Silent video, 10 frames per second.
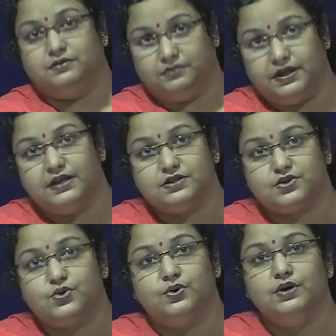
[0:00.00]
things
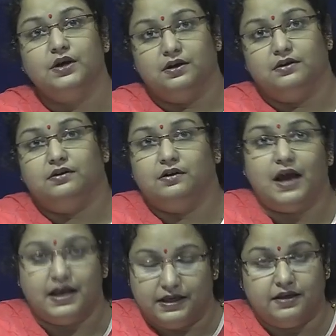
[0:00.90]
to
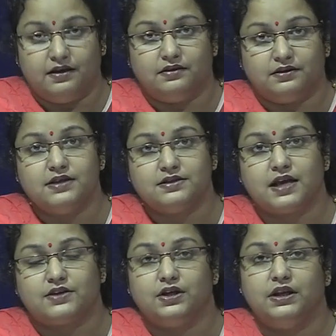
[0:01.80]
things
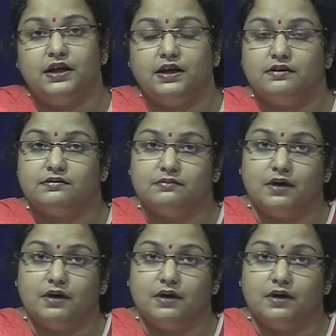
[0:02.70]
actually in